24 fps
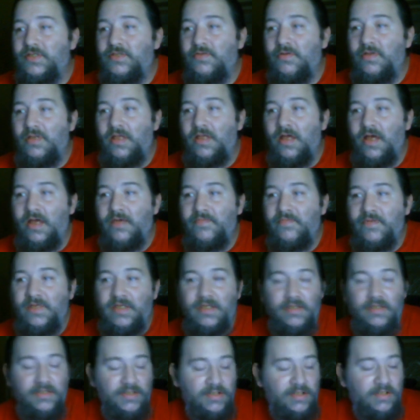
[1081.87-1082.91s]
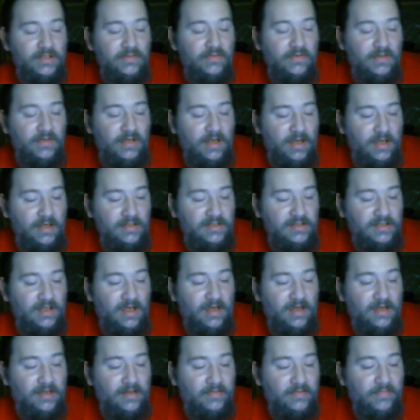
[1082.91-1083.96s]
went live, and he's doing a
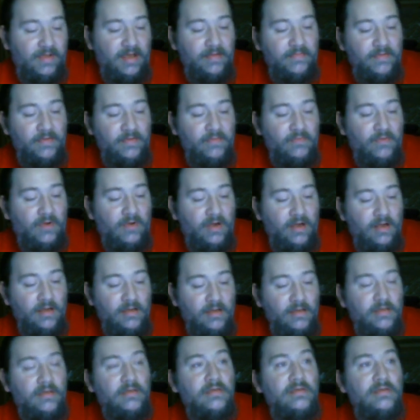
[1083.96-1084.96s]
Second Amendment walk.